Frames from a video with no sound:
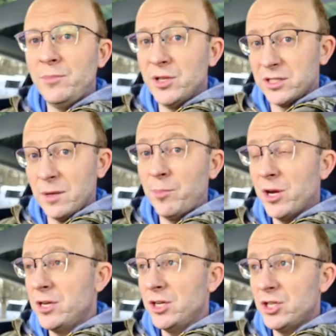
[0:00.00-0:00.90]
the
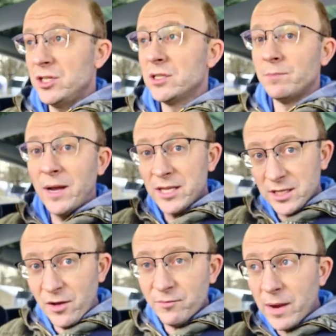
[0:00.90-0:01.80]
slippery conditions
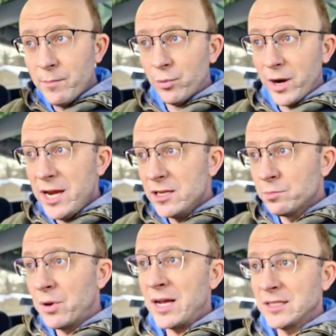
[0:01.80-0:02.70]
myself. My brain is
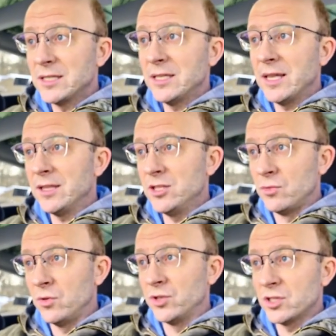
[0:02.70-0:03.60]
processing that these
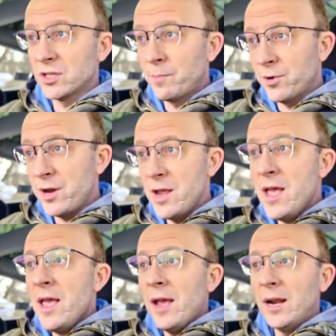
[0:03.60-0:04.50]
roads are slippery,
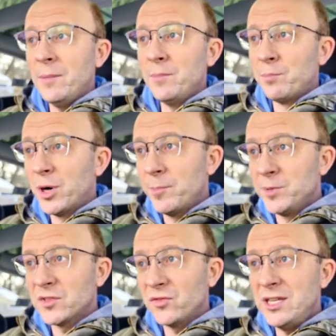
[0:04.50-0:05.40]
and I'm
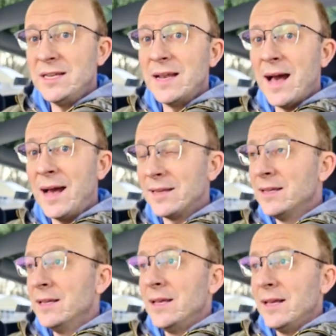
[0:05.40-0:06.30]
purposefully not
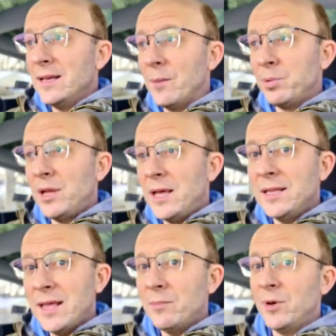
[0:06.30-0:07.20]

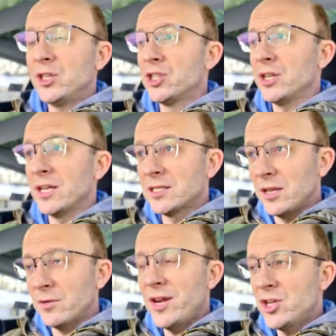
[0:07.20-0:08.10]
applying that much
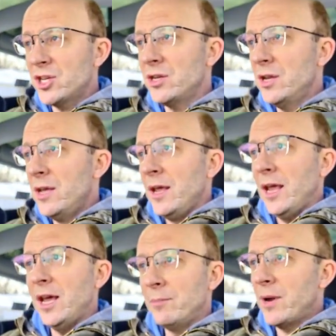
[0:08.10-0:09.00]
acceleration,
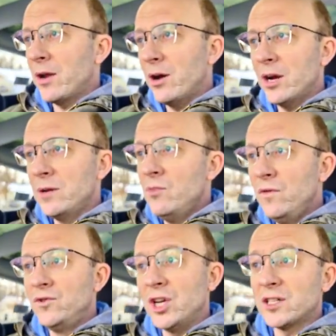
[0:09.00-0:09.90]
and my car can
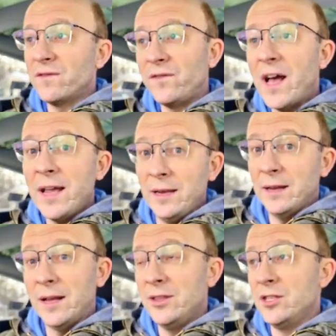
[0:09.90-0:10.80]
move just fine
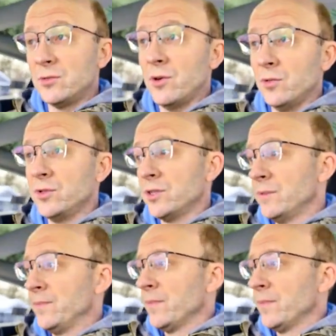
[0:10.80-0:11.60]
on these roads.